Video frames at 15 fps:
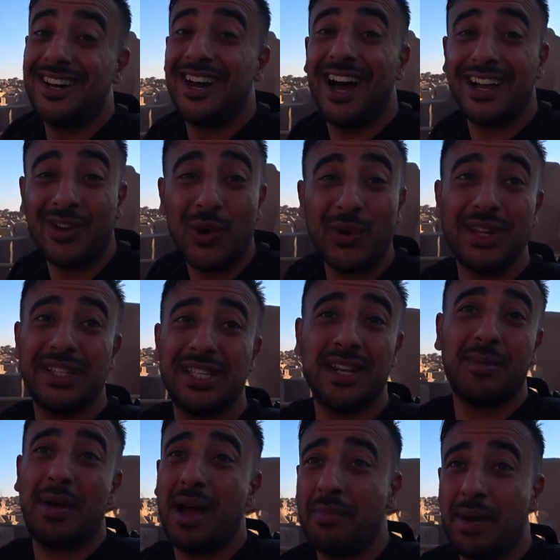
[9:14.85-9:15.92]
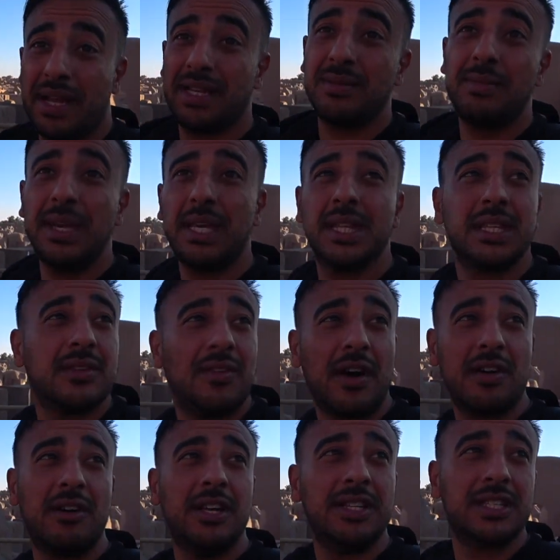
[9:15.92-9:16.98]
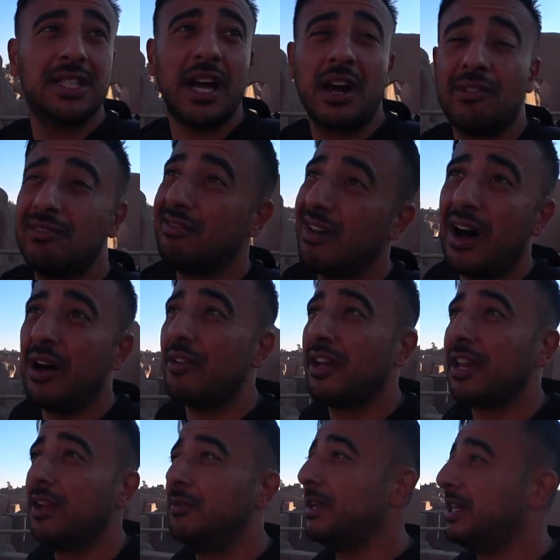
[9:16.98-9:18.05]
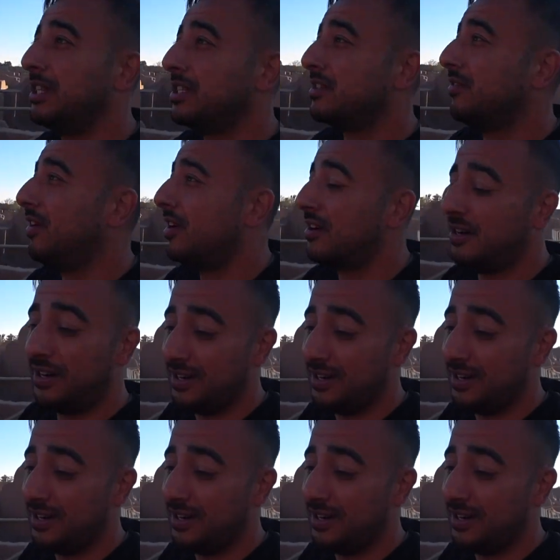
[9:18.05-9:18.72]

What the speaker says: according to the map. I didn't make it this far in the town. I'm not gonna make it this far.